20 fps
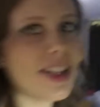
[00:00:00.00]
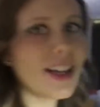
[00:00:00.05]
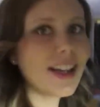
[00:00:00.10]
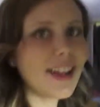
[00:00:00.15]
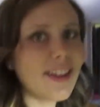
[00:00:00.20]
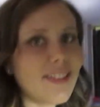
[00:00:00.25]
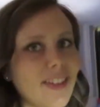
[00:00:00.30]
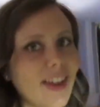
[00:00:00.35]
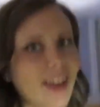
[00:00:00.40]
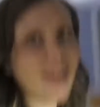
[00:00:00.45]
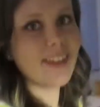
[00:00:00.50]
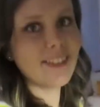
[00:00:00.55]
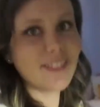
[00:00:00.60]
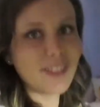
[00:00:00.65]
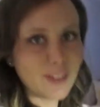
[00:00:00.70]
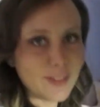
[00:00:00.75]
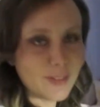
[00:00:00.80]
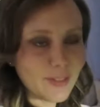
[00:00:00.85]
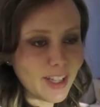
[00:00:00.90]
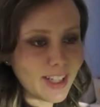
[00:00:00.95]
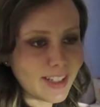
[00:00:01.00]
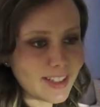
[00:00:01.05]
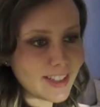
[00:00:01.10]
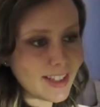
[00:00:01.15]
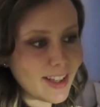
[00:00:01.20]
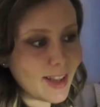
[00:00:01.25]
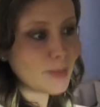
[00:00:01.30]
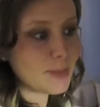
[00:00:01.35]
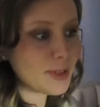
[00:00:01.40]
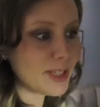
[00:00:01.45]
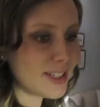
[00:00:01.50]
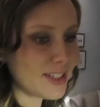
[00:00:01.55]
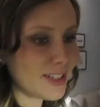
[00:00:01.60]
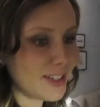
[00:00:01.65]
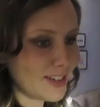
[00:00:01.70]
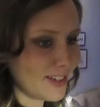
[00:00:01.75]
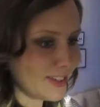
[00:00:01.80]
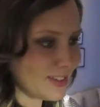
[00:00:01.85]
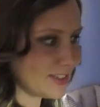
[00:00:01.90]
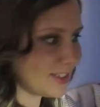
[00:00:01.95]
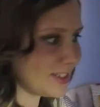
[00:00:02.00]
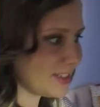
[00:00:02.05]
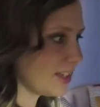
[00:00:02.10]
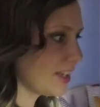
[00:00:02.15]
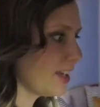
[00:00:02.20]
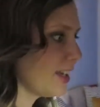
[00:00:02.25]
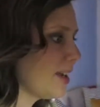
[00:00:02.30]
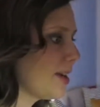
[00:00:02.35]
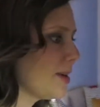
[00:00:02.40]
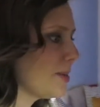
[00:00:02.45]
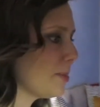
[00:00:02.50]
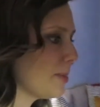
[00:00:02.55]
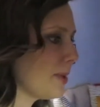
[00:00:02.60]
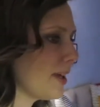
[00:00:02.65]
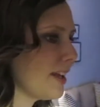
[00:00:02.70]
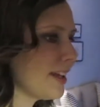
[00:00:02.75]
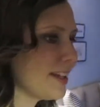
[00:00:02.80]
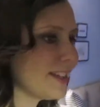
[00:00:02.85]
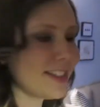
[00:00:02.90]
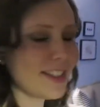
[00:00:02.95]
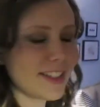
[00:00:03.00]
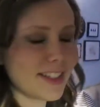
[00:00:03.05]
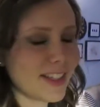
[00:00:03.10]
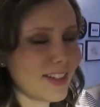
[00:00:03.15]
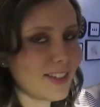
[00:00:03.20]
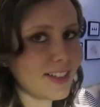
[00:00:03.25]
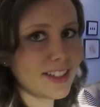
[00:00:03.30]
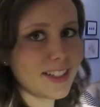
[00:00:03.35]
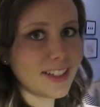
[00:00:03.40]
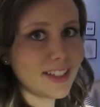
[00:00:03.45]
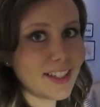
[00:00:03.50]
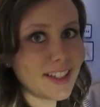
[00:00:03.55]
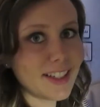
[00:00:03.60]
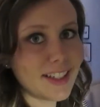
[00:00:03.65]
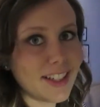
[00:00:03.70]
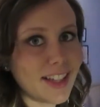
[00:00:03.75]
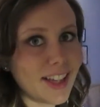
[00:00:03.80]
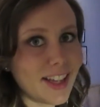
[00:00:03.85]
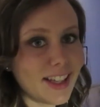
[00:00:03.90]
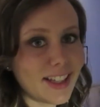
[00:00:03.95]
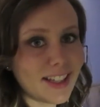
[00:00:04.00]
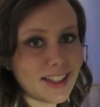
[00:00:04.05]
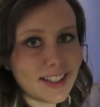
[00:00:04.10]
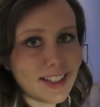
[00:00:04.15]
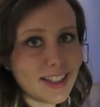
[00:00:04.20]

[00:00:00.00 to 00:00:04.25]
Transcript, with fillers: I have ever made sloppy joes, but it just sounded good and